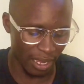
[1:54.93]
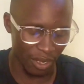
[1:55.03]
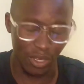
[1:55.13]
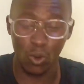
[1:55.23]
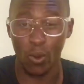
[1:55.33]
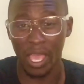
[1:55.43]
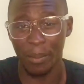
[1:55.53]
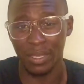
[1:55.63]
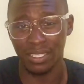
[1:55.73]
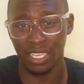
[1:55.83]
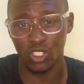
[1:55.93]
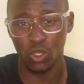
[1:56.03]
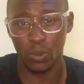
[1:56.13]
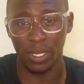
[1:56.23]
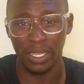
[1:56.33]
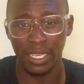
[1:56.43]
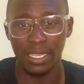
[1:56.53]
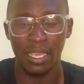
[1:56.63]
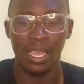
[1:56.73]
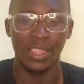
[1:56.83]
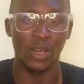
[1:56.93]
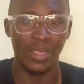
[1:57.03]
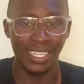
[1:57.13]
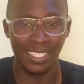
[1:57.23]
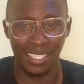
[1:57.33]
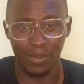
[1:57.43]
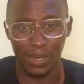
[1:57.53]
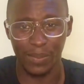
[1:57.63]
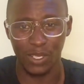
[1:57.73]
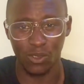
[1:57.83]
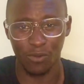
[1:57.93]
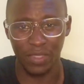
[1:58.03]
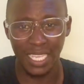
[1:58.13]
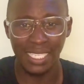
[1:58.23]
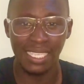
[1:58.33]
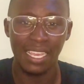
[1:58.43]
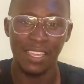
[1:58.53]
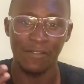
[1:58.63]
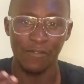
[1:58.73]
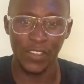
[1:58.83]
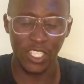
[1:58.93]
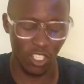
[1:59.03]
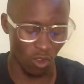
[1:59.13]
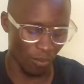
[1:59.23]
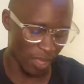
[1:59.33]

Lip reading: requirements that you will need. Now that is the purpose of this video.